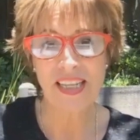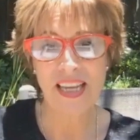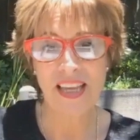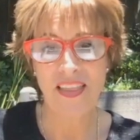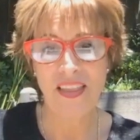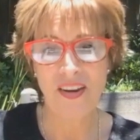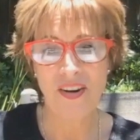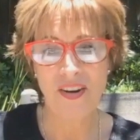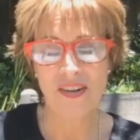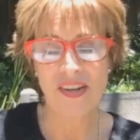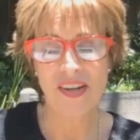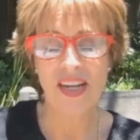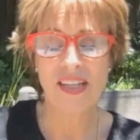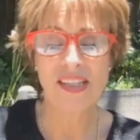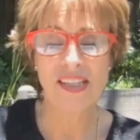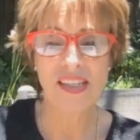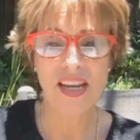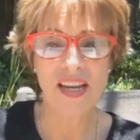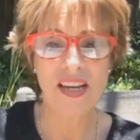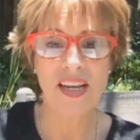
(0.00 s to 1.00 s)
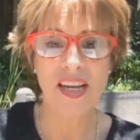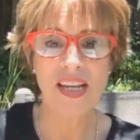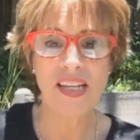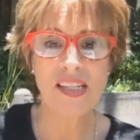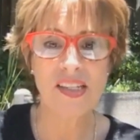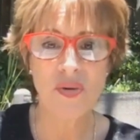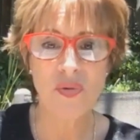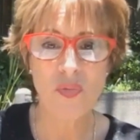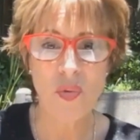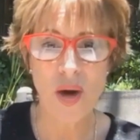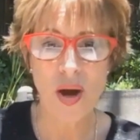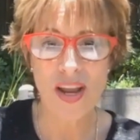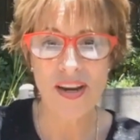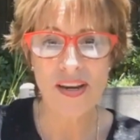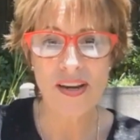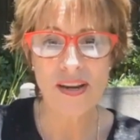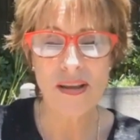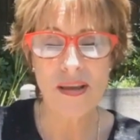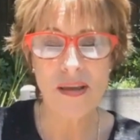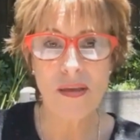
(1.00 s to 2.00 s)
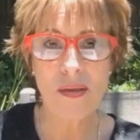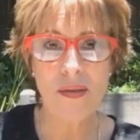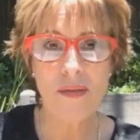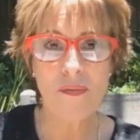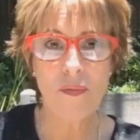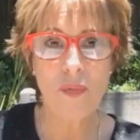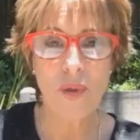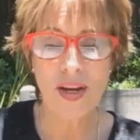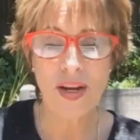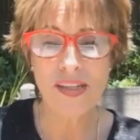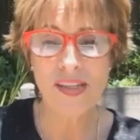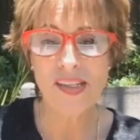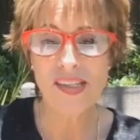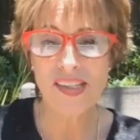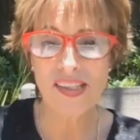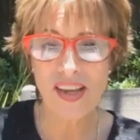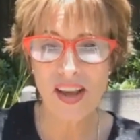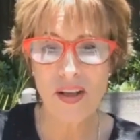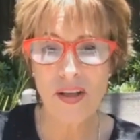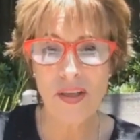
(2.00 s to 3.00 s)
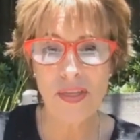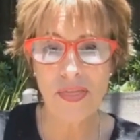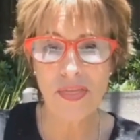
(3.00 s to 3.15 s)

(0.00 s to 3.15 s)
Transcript: There, it's a it's a one one cell